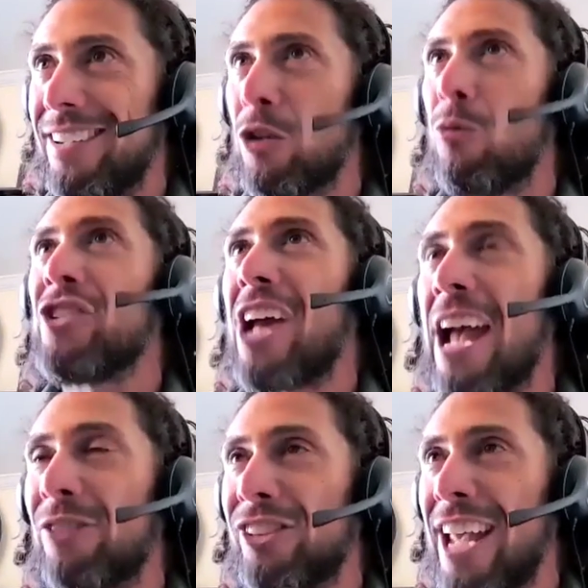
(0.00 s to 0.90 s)
to which I
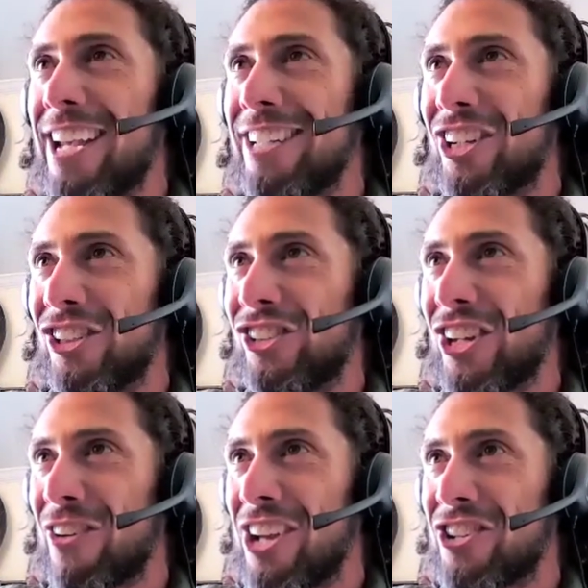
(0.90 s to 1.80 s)
have to take into
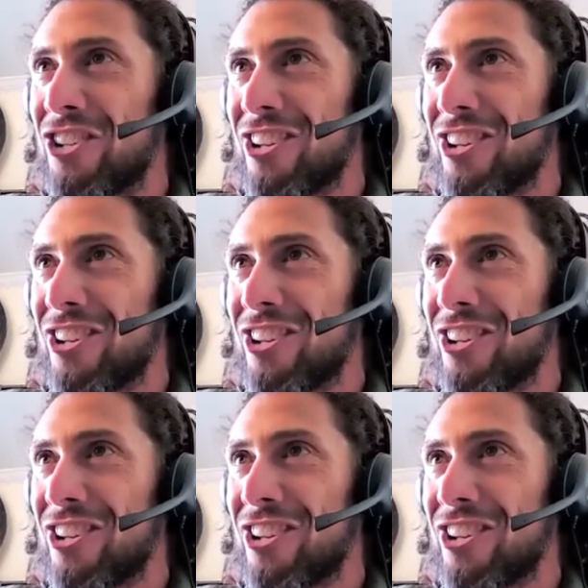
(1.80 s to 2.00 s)
consideration.